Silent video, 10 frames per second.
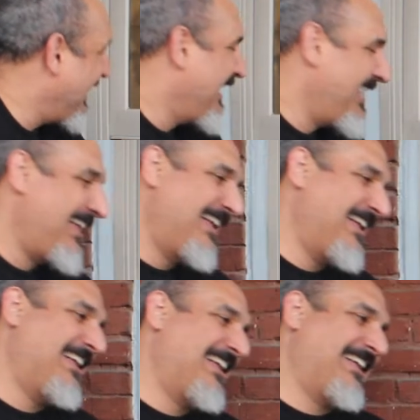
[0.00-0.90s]
you're going to be
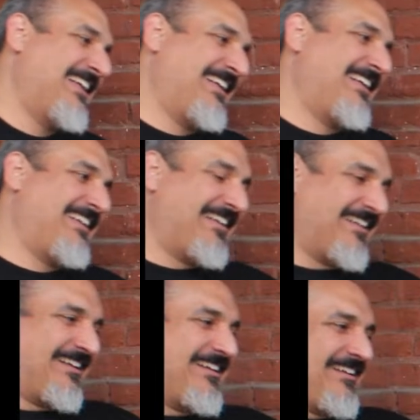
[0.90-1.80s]
out sooner than
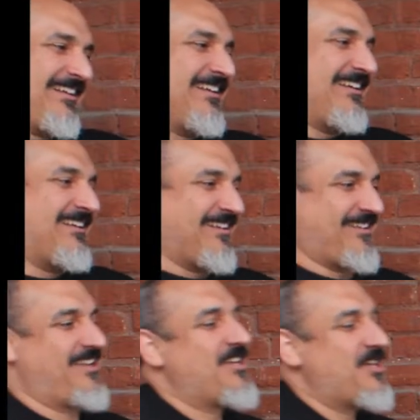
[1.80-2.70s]
you know.
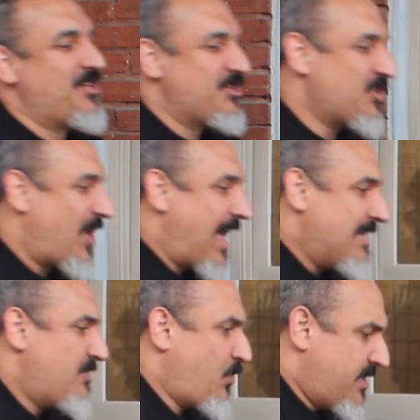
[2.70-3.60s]
Yeah. So I
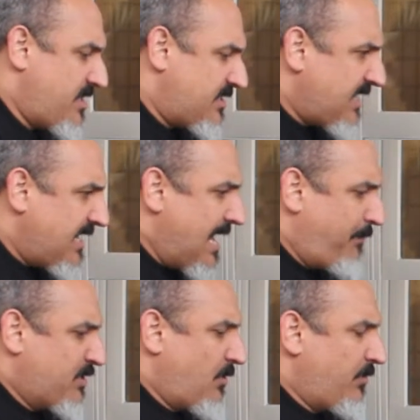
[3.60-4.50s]
just wanted to say that.
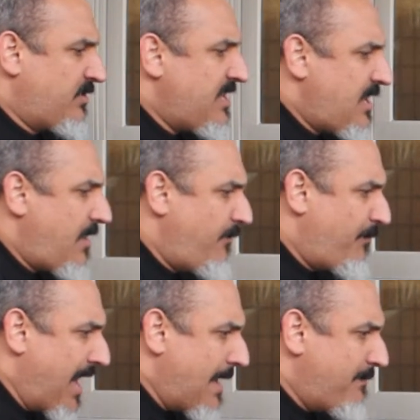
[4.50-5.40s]
But think of
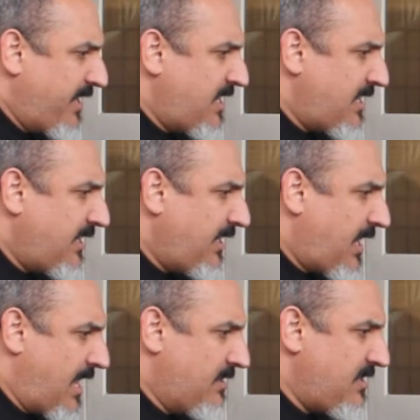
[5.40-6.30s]
Bob McKinney
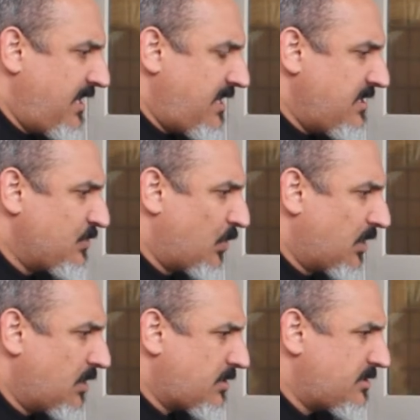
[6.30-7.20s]
and think of his
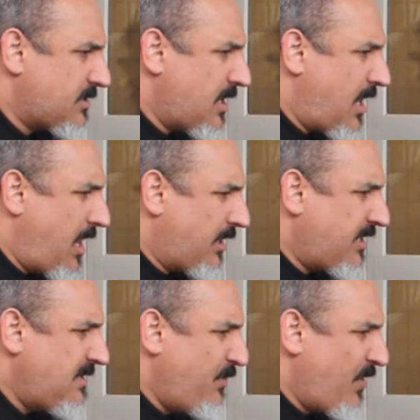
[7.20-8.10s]
words.
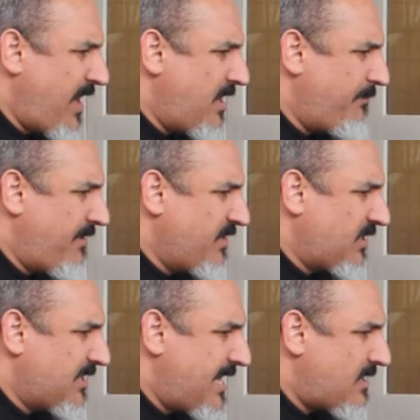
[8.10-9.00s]
Keep your head above the
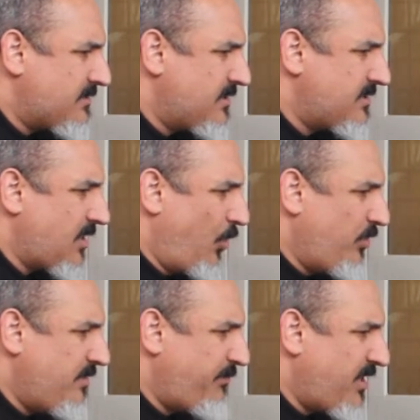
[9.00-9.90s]
clouds. It's the
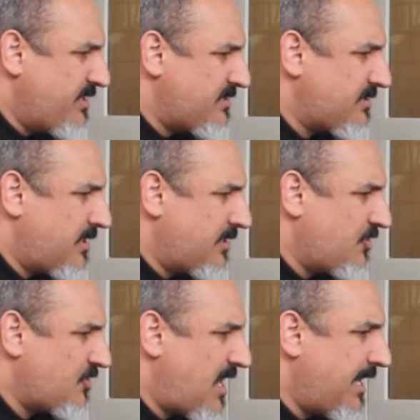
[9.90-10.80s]
only place the sun is
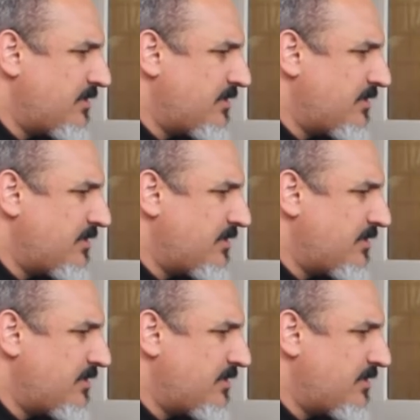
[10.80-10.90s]
shining.